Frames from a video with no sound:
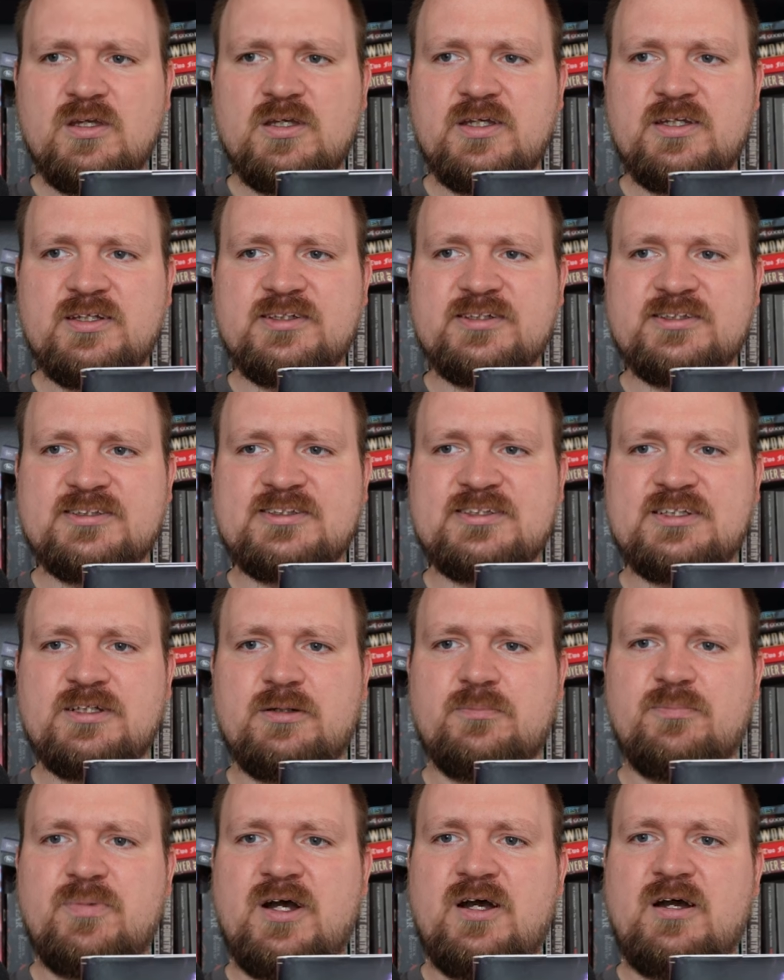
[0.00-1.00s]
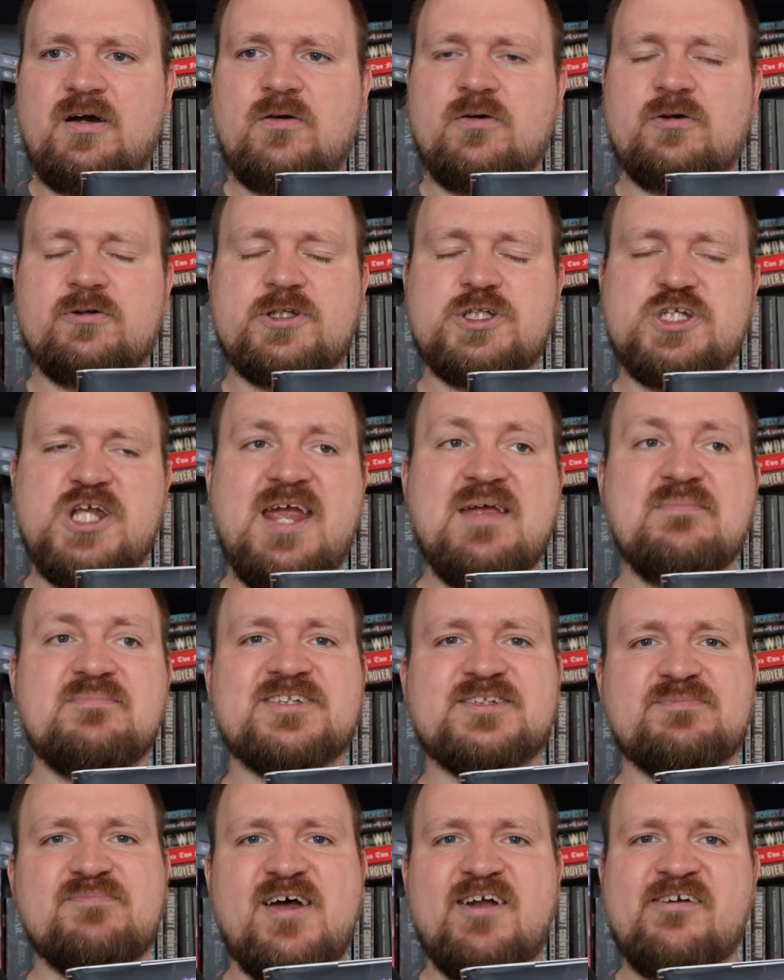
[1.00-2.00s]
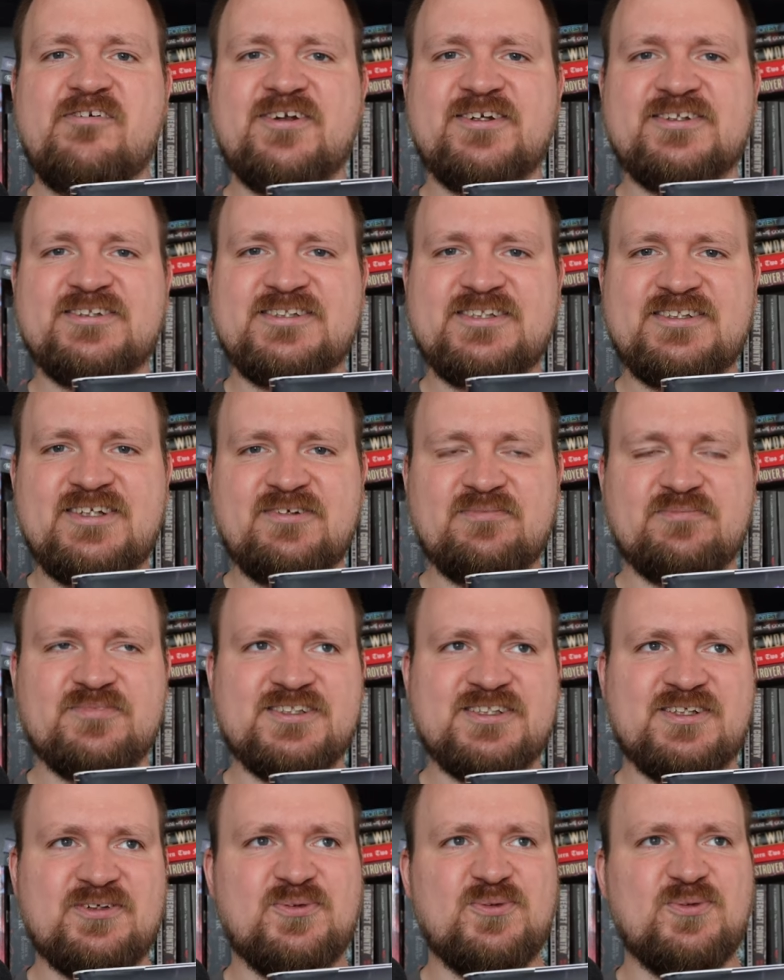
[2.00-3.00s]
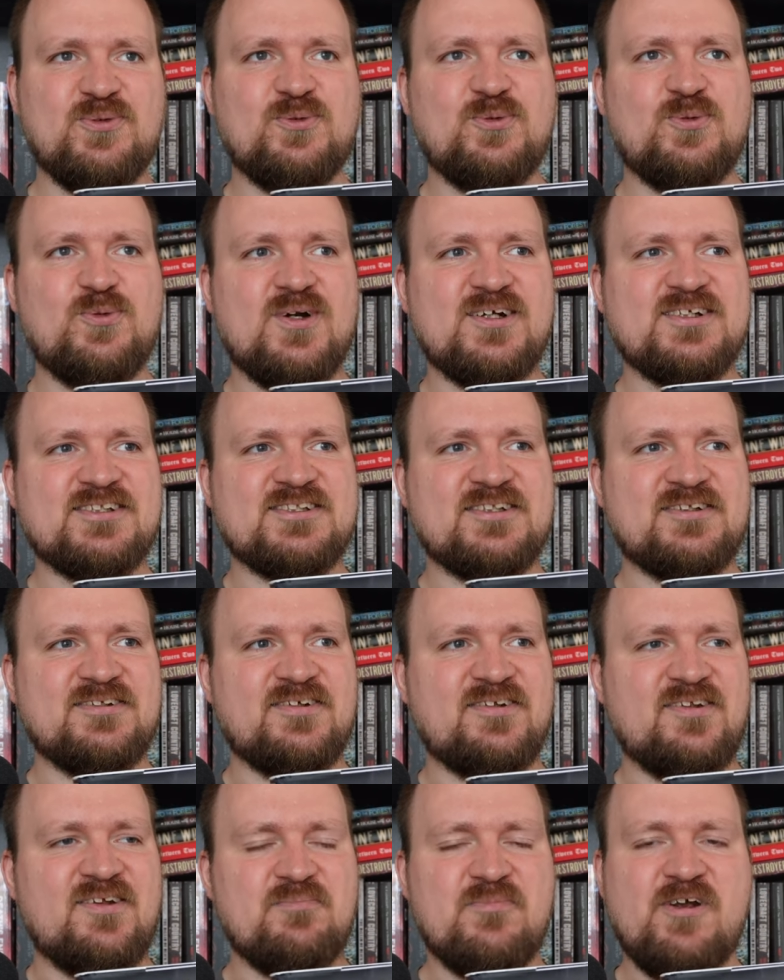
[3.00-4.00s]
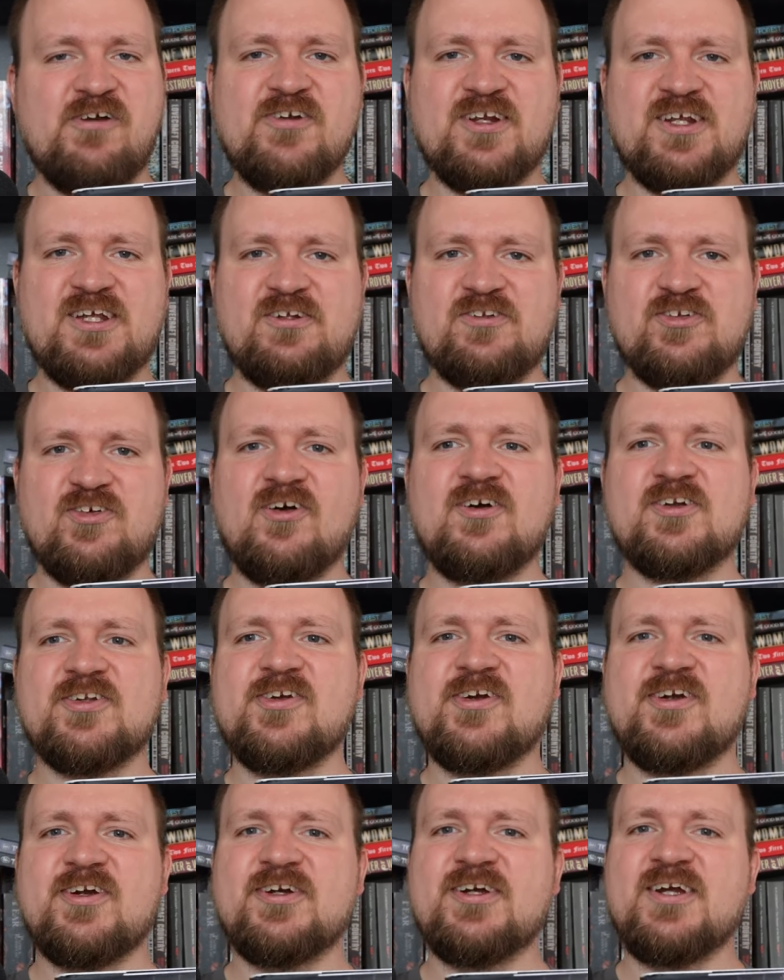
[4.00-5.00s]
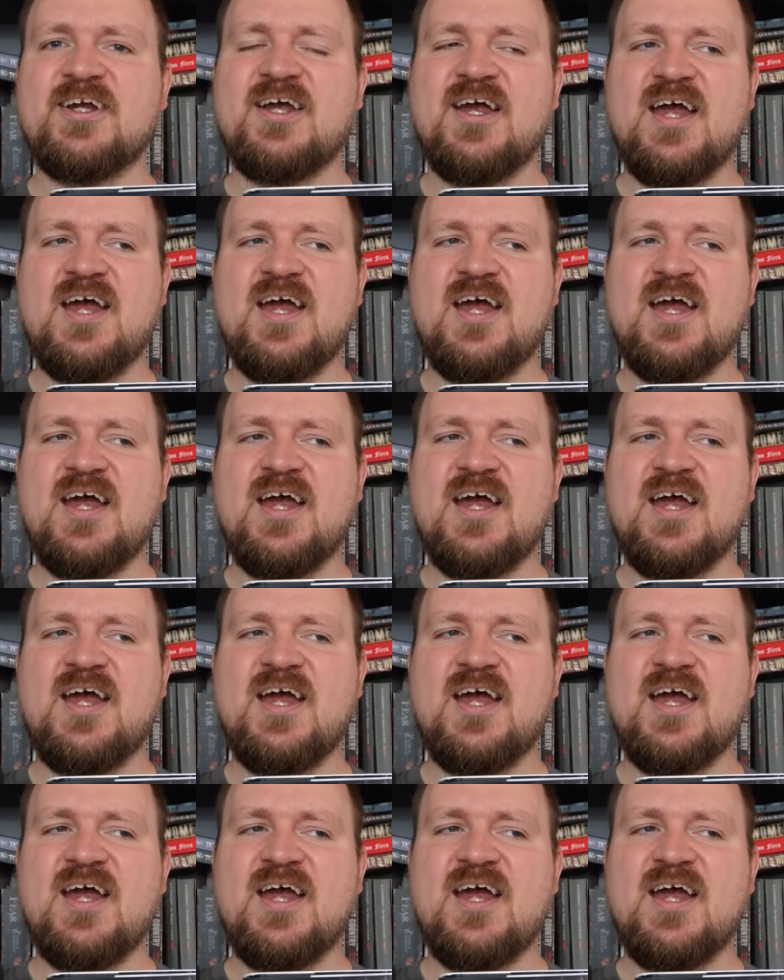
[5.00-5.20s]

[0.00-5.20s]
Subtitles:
is about James Marion Sims, who was an American doctor,